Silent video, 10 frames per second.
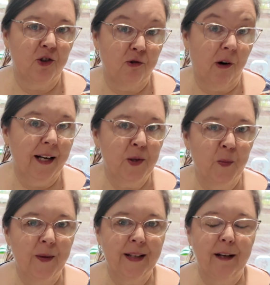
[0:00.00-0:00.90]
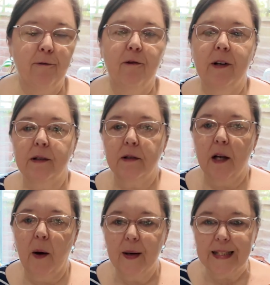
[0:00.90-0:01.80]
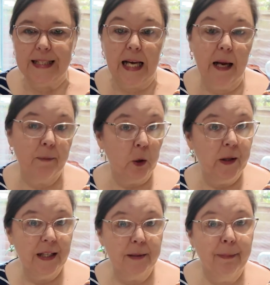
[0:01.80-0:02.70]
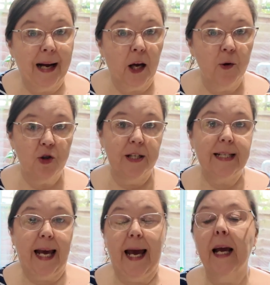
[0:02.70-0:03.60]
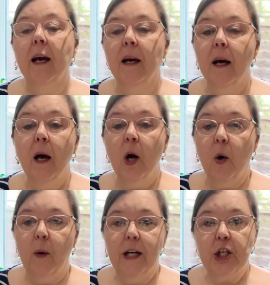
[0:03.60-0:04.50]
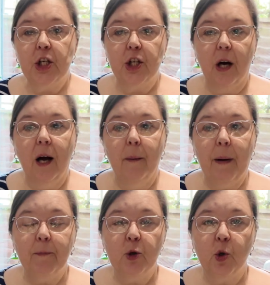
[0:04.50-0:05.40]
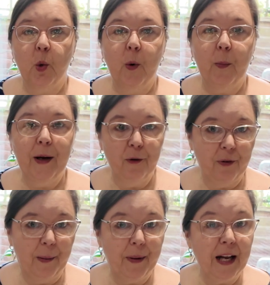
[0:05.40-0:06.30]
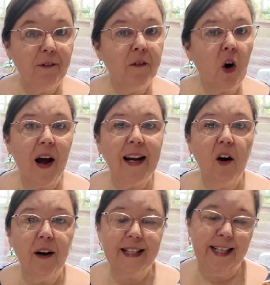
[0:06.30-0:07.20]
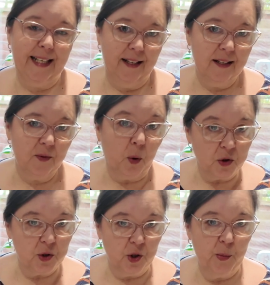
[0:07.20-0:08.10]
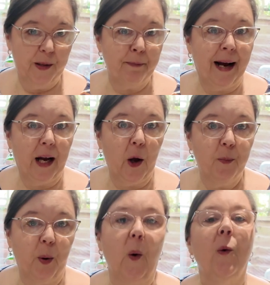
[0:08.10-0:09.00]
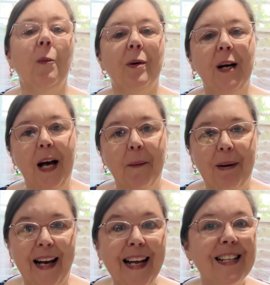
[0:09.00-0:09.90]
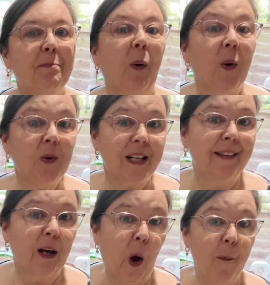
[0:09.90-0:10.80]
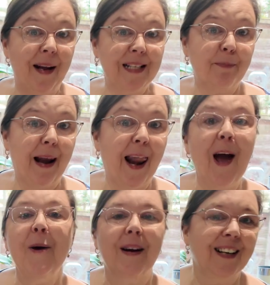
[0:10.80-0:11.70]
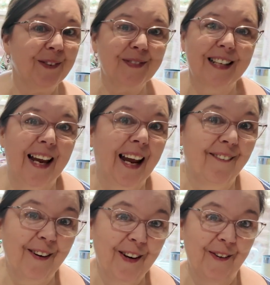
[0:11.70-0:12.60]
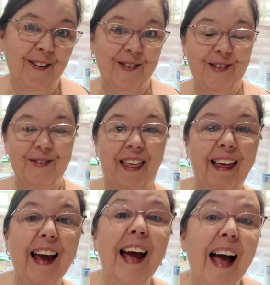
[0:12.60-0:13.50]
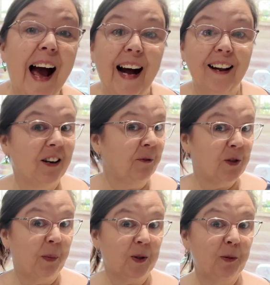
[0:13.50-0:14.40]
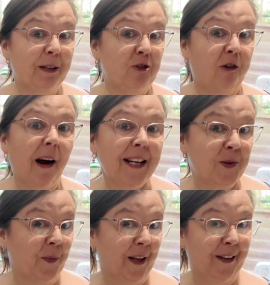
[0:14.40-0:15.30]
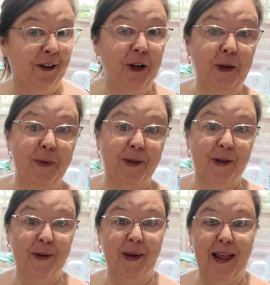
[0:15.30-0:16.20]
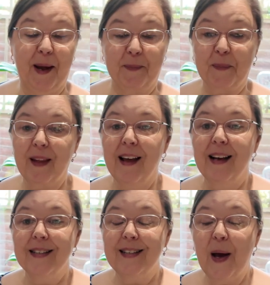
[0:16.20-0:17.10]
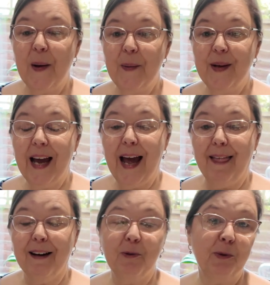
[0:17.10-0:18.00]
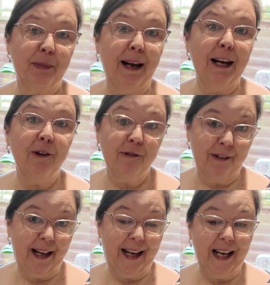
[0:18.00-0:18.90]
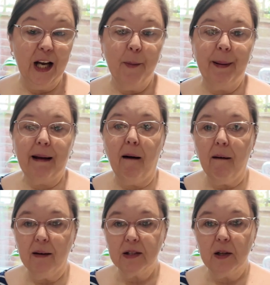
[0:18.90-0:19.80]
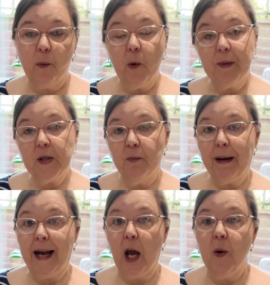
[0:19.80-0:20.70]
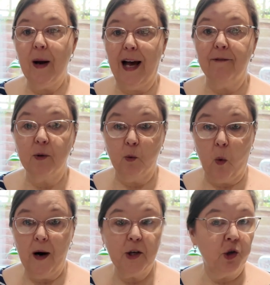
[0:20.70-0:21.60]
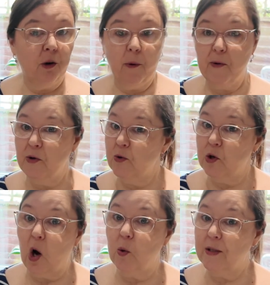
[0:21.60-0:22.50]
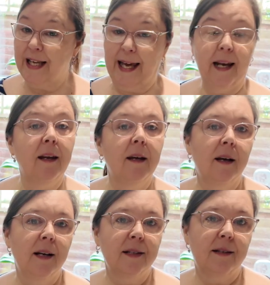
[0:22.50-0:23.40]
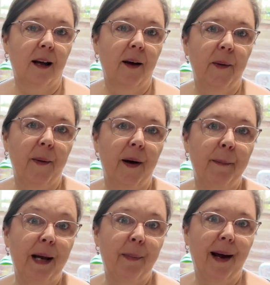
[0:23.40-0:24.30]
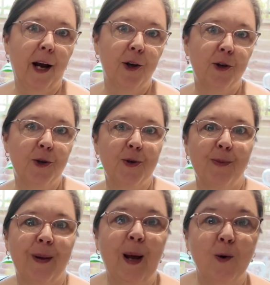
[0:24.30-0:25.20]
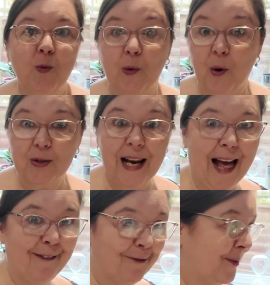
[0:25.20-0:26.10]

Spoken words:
to try something different. So as I say, I'm doing this mango cheesecake, which I'm sure will be lovely. But if you've got any ideas what to do with mango pulp, please put in the comment below. I'd love to hear what you would do with it, and I'd love to possibly try something that you would do with it. So yeah, that would be lovely, because there will be some mango left. I'm quite sure I won't use the whole tin, so maybe I could do something else with what's left.